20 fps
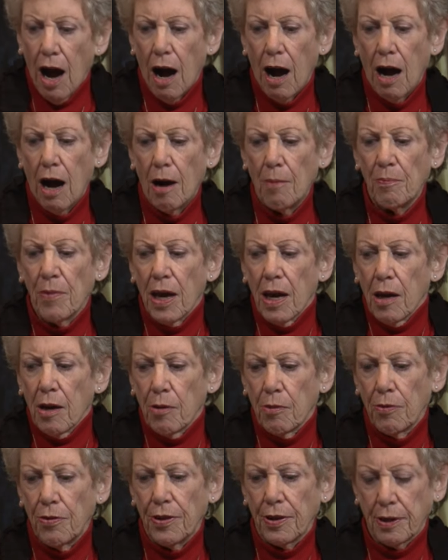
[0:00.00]
um,
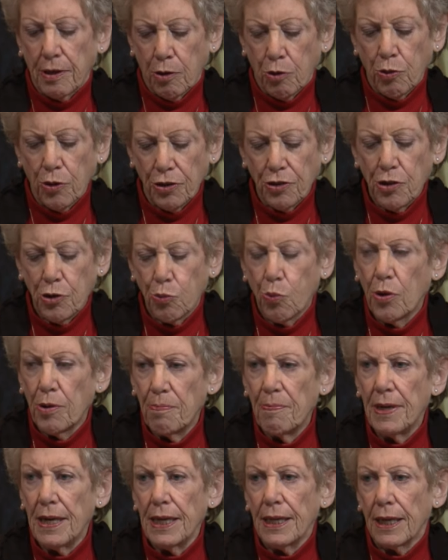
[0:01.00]
the Christians would
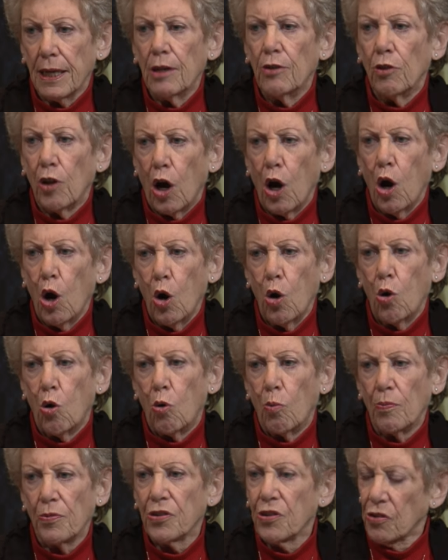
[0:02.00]
meet in the
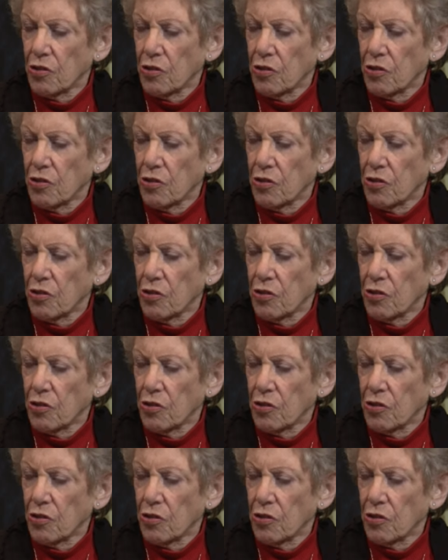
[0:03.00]
homes.